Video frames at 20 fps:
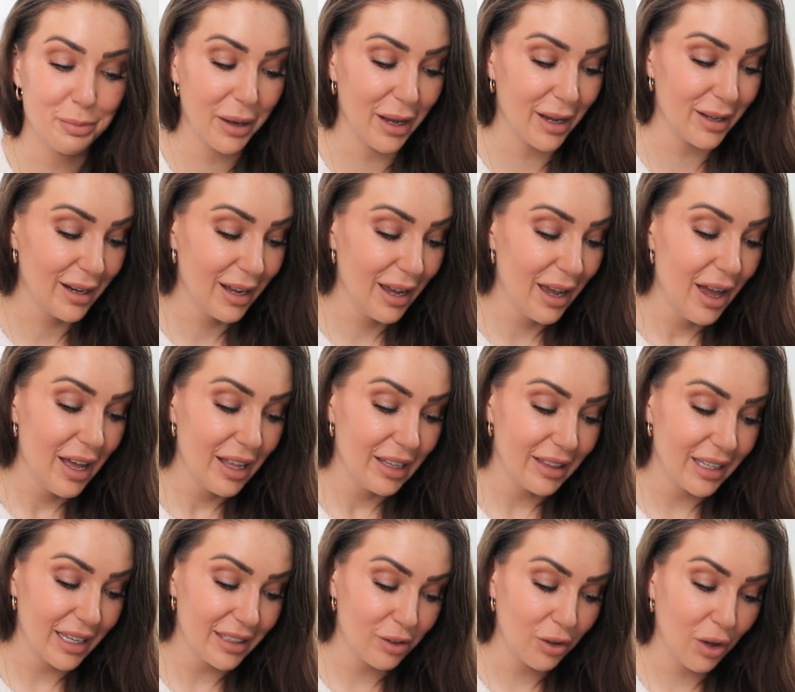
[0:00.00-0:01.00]
But
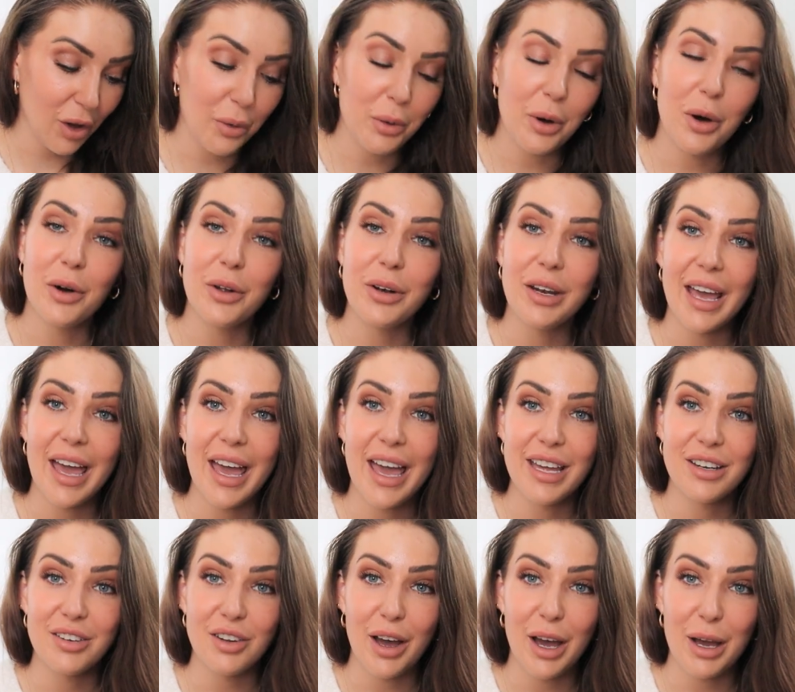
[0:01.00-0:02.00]
let's go on
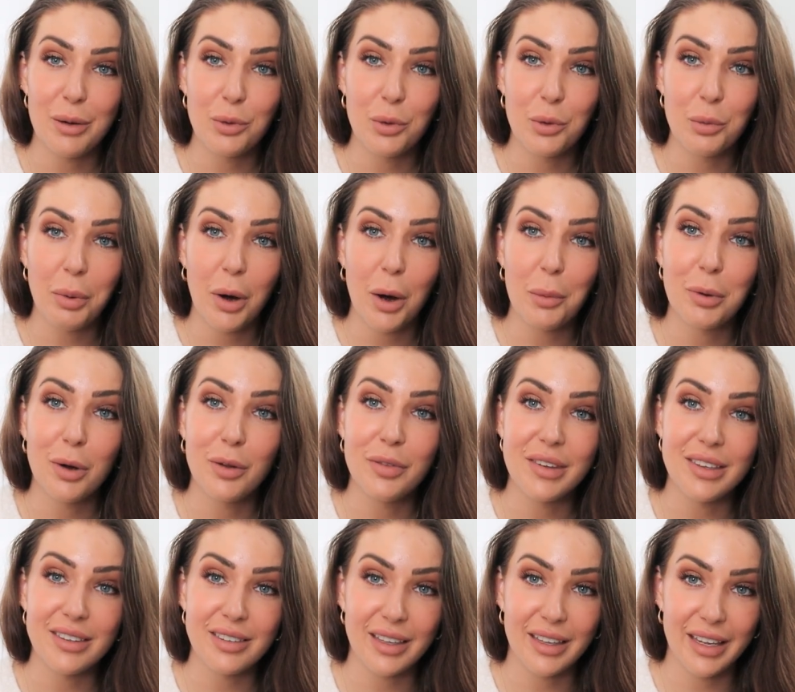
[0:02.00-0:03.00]
and I will pop
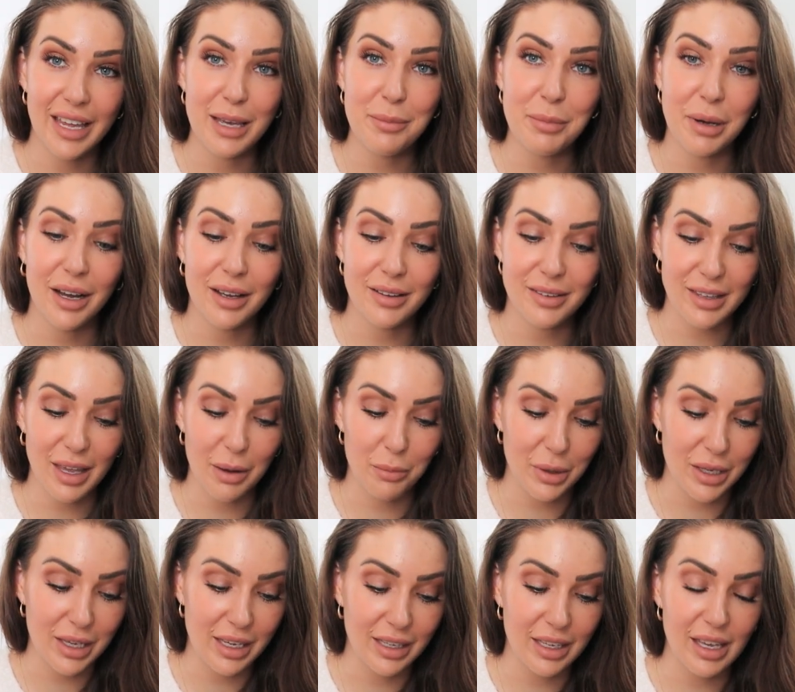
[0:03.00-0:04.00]
on this clay mask and
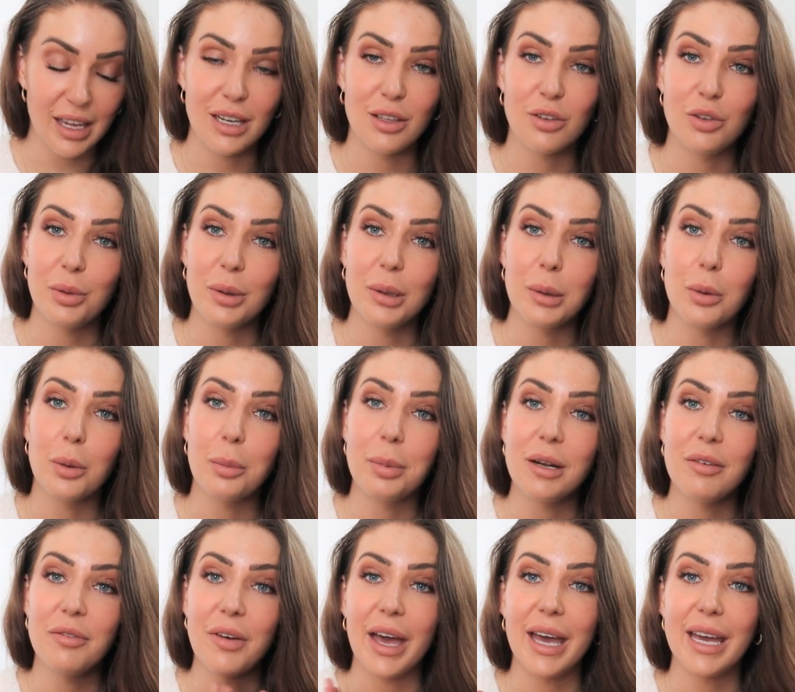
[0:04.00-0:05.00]
we can get into a little
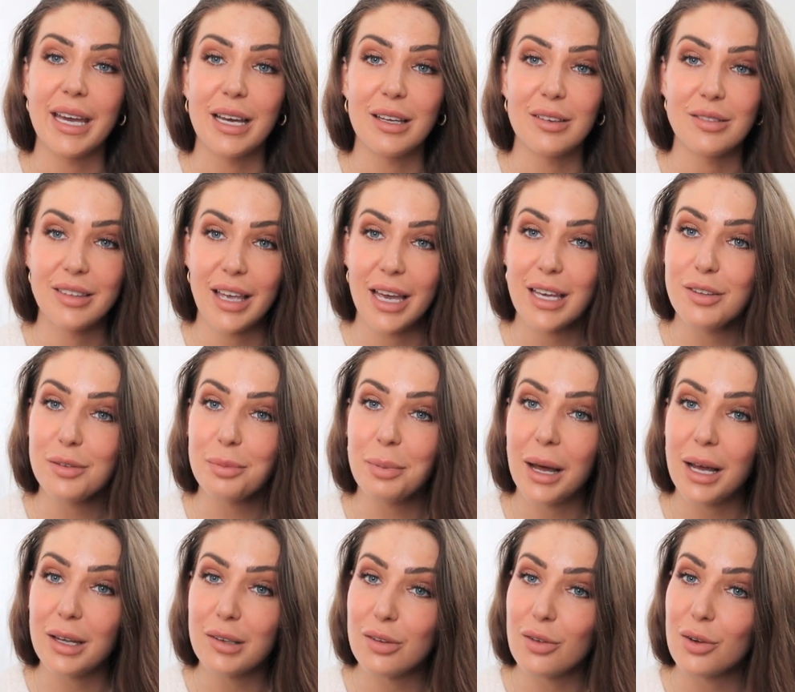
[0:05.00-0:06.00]
bit of a day
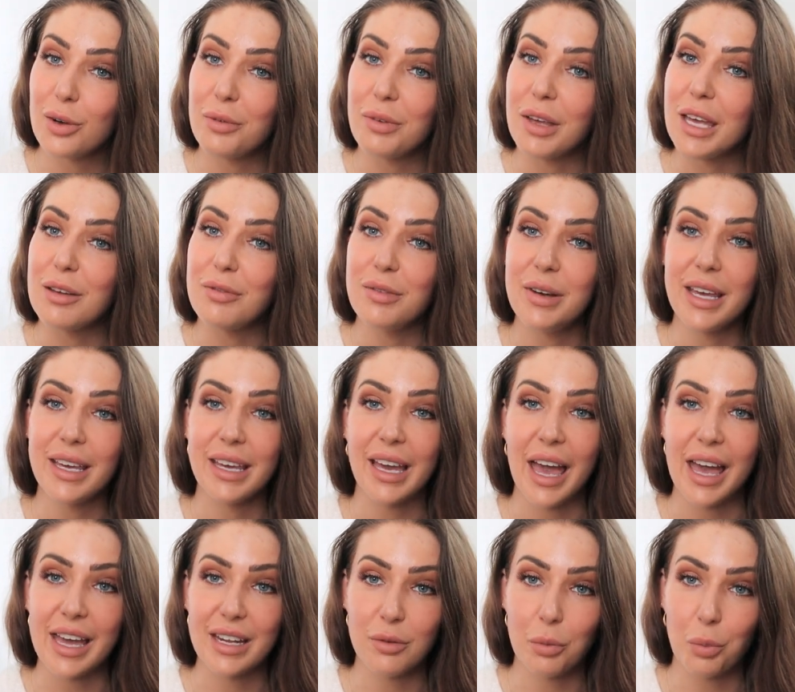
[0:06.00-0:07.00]
spa sort of evening
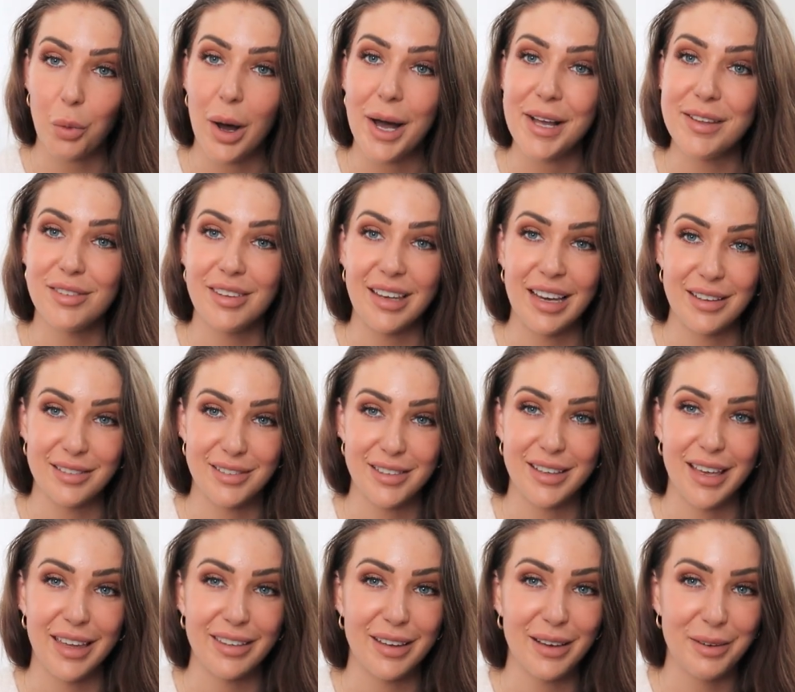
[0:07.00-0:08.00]
and wind down
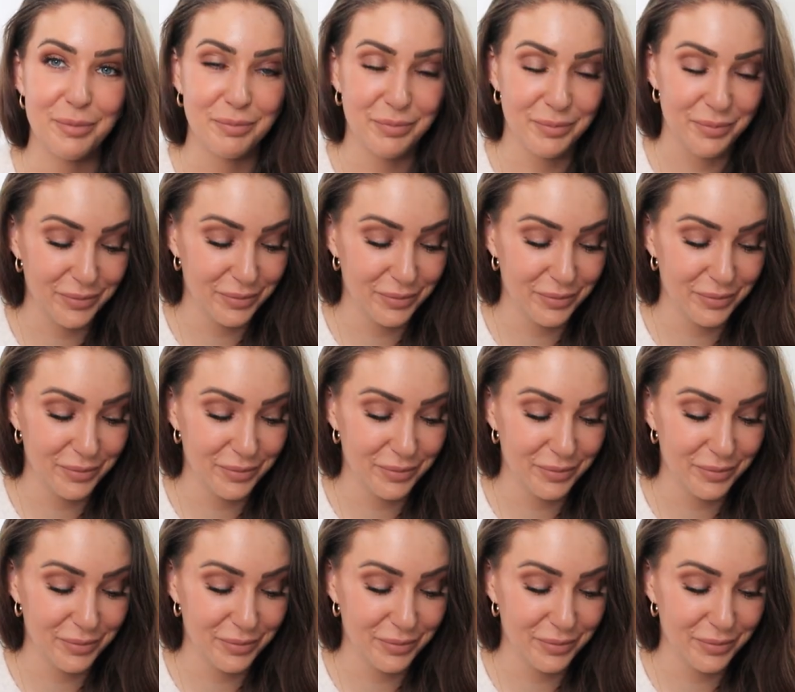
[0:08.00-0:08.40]
together.